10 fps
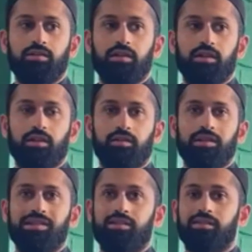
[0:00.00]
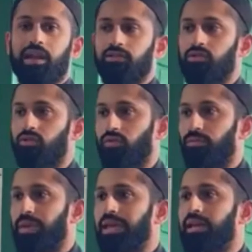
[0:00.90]
the statues
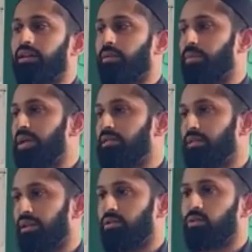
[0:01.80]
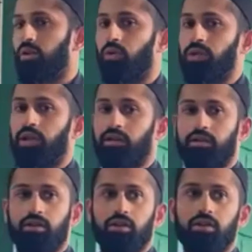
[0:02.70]
of making a person into the awliya
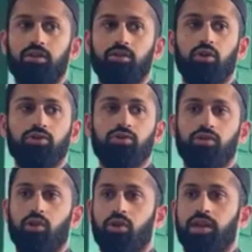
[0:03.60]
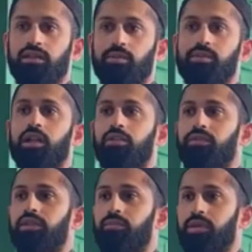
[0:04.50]
not just locking
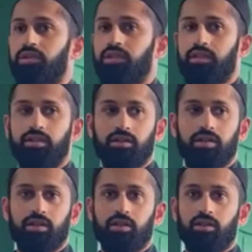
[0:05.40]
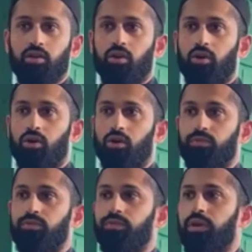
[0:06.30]
themselves in the masjid
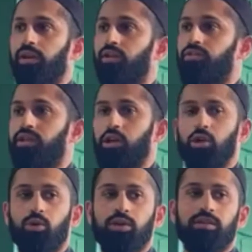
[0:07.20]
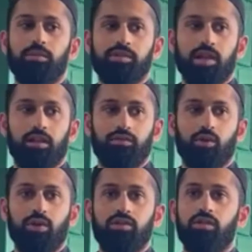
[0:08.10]
or secluding themselves,
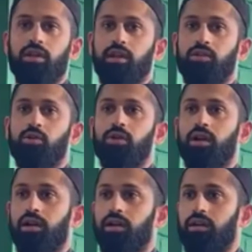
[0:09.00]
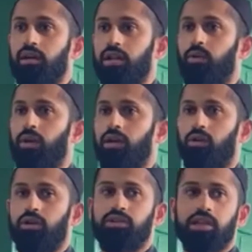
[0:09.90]
going to, into a, a
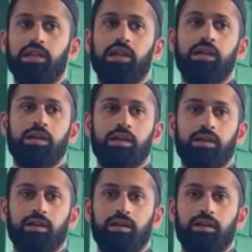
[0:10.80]
khalwa or a jilla,